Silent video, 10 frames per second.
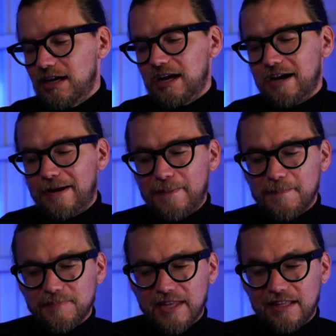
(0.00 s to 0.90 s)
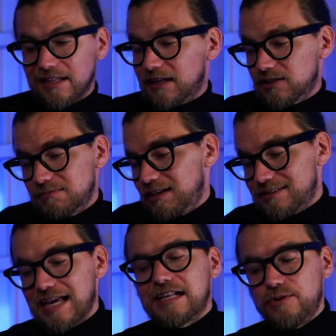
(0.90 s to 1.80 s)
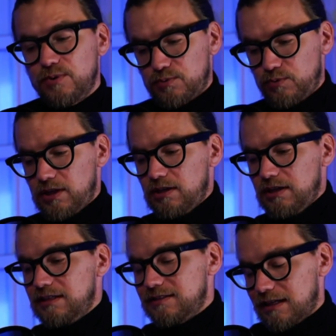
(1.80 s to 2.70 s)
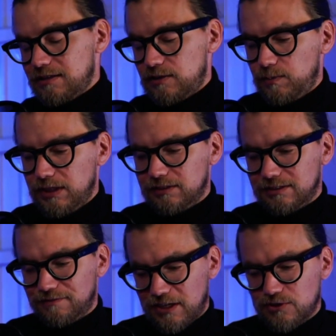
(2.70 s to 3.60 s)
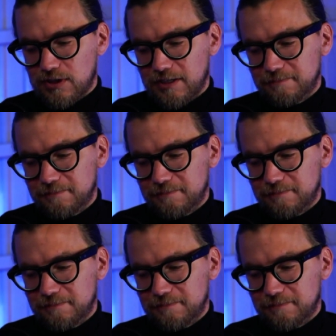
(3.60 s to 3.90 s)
And that's exactly what we intend to build eventually.